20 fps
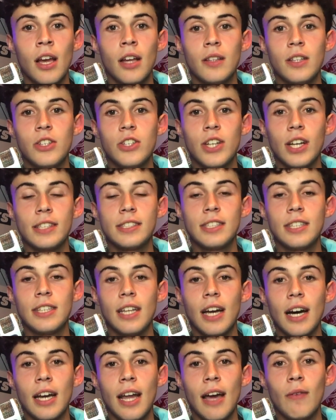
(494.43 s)
The Jets did
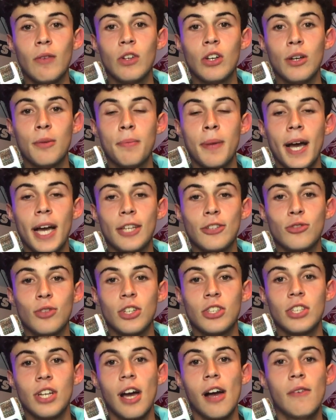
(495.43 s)
not have a good pass
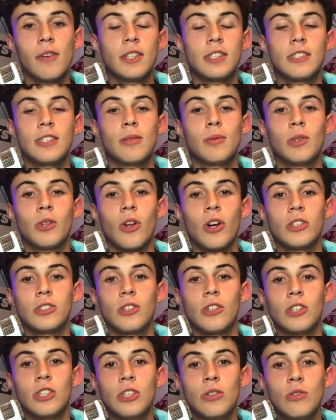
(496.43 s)
rush. Obviously, we lost
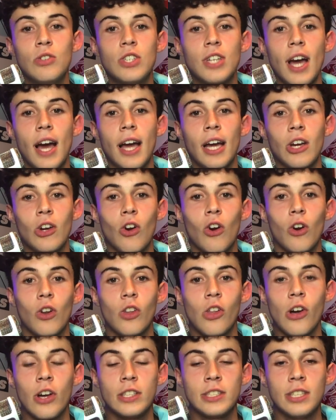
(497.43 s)
our huge guy in Carl
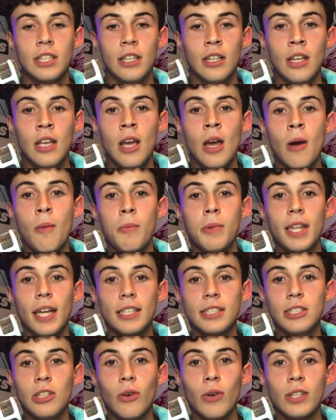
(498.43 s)
Lawson, but
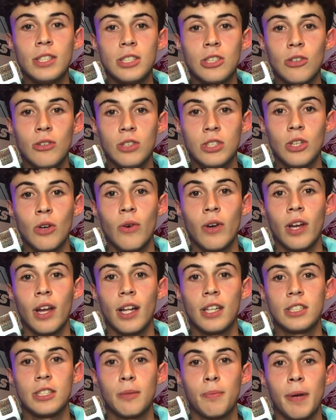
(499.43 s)
that's no excuse going
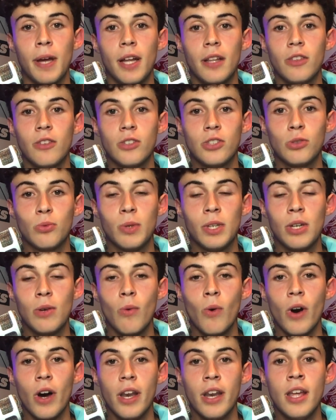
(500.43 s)
against the Panthers week
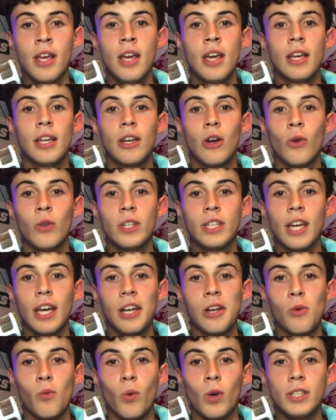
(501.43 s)
1, only
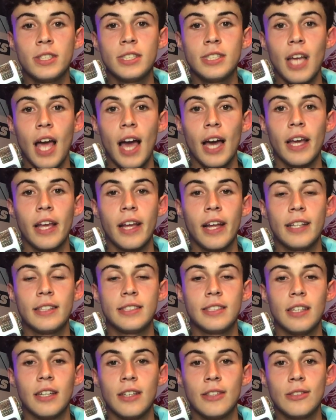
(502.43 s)
getting 1 sack
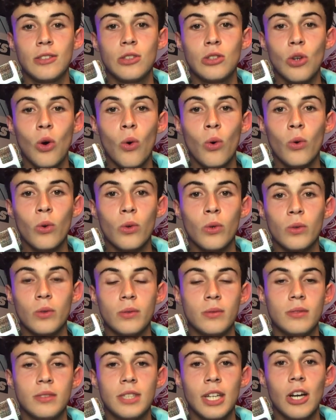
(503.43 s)
against a
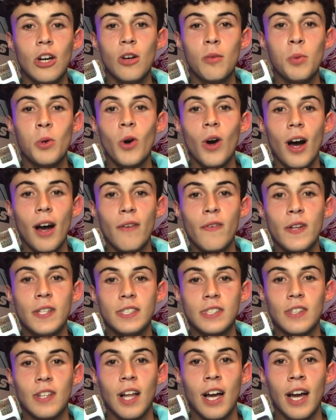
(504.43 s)
total terrible
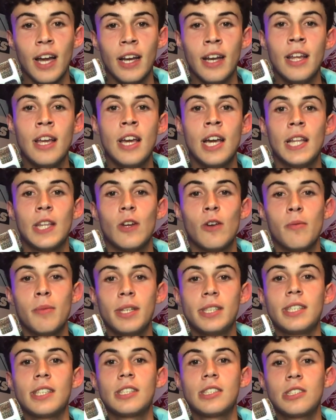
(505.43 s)
offensive line. They were
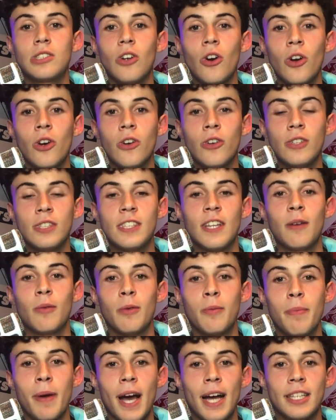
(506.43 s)
missing starters. They
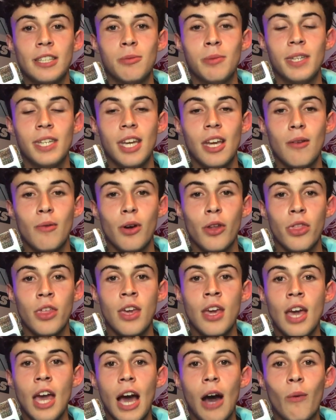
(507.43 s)
were bad to begin with,
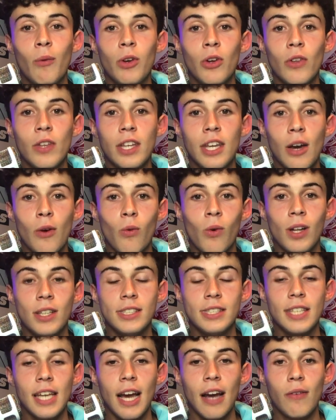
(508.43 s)
and we only get 1
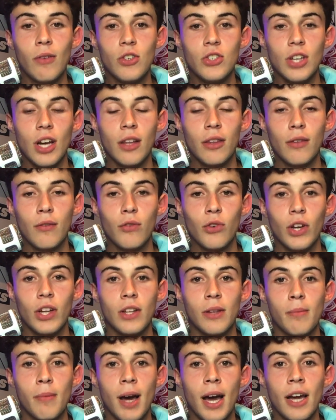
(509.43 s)
sack from Jonathan
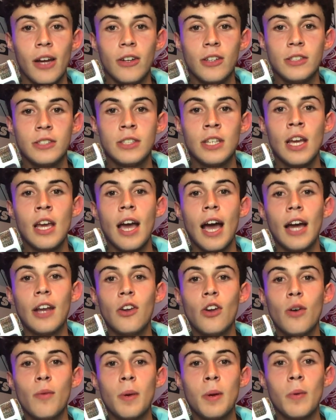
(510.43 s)
Franklin Myers. I
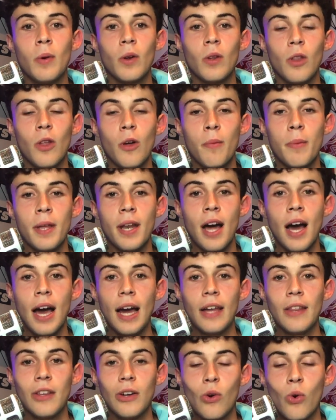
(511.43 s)
know we were a little bit high
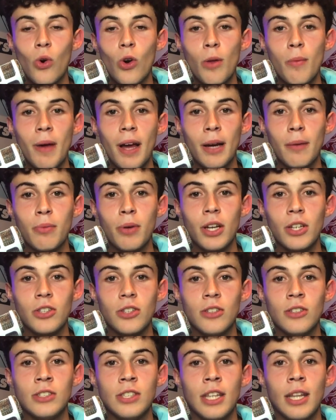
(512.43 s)
in the quarterback
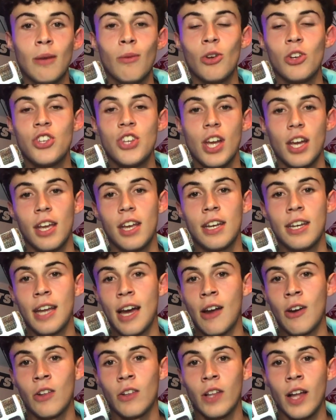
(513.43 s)
pressures, and they were checking
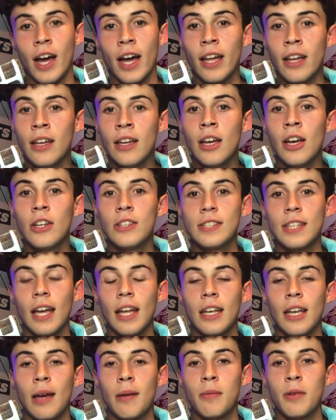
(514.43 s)
down a lot, so
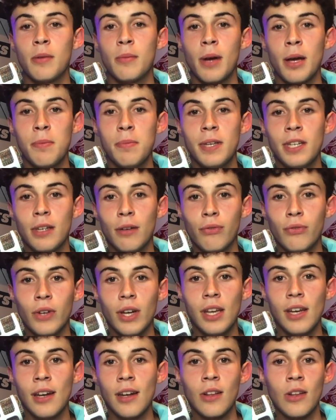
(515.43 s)
that number might be
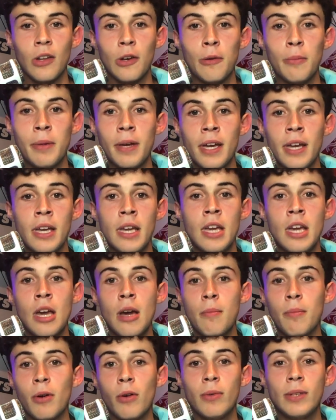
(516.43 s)
deflated a little bit,
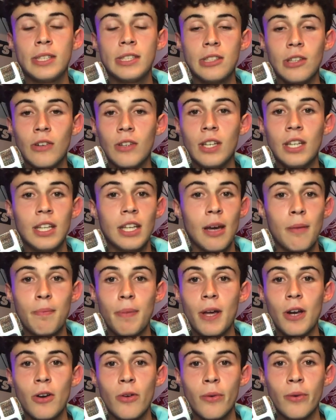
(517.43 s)
but we still need to get
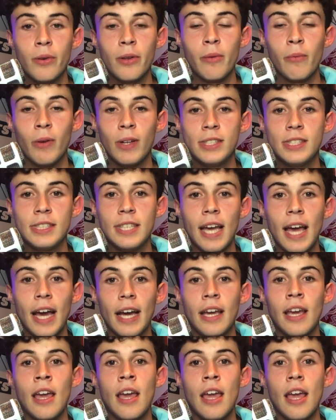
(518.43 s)
better than 1
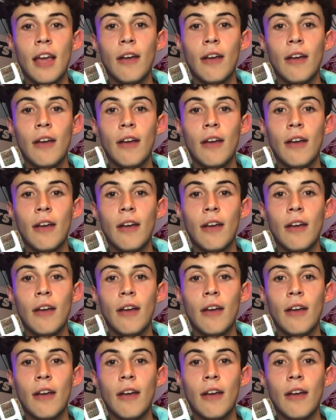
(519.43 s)
sack.